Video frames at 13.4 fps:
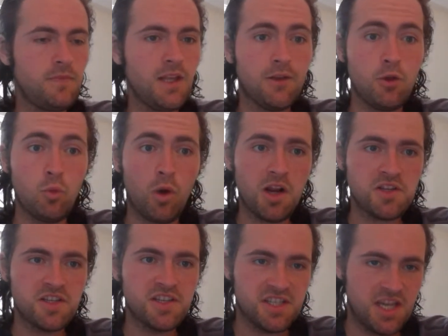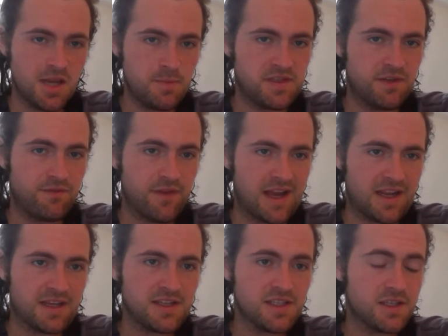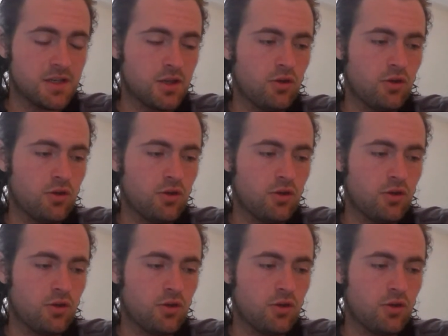You watch his teams in Vegas,